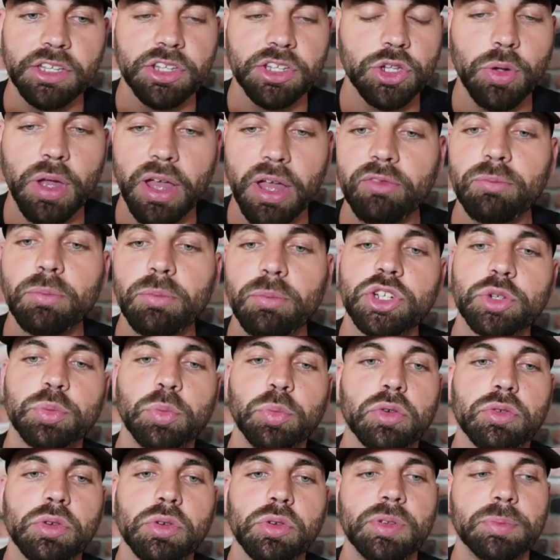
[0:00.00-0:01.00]
You have much
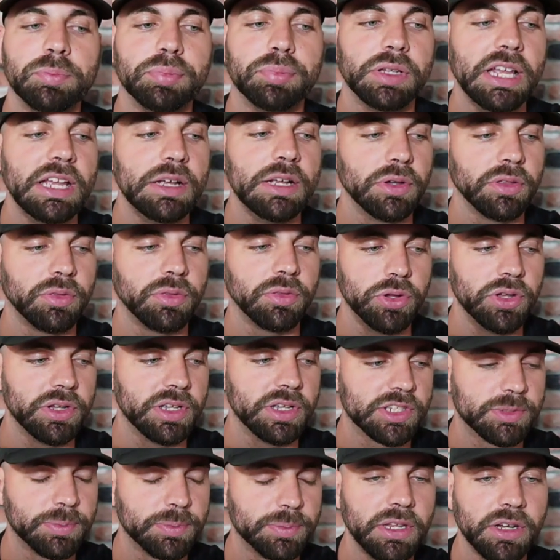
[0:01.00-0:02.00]
more room to play with where you
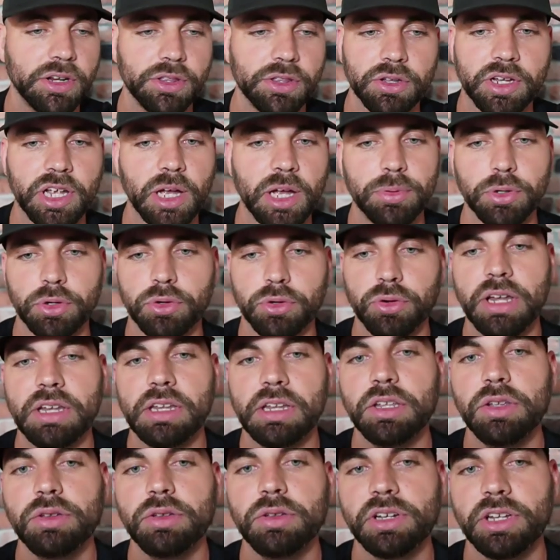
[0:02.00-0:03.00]
can spend another couple grand
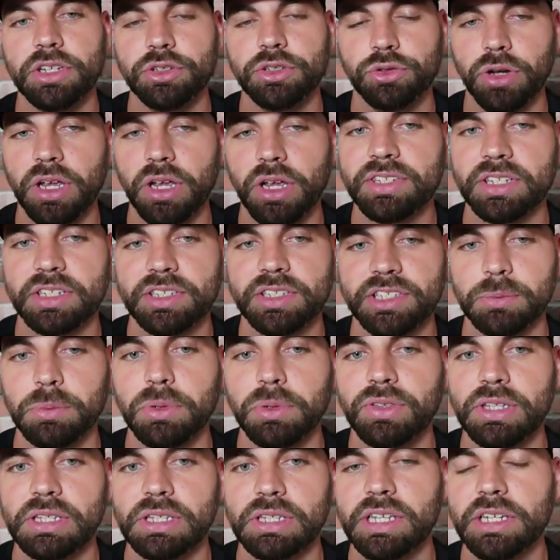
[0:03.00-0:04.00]
a unit addressing some
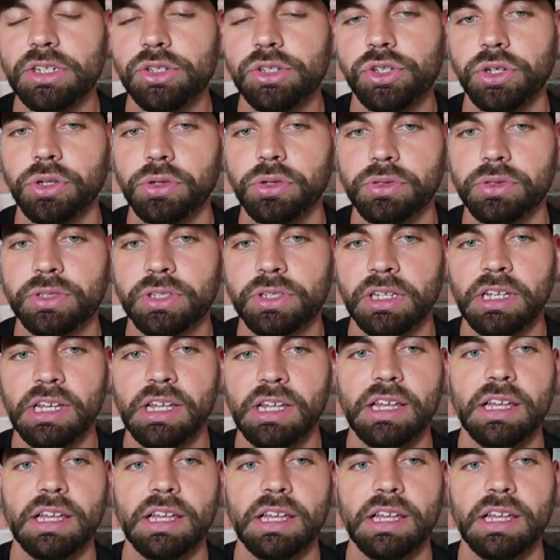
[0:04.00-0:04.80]
of these issues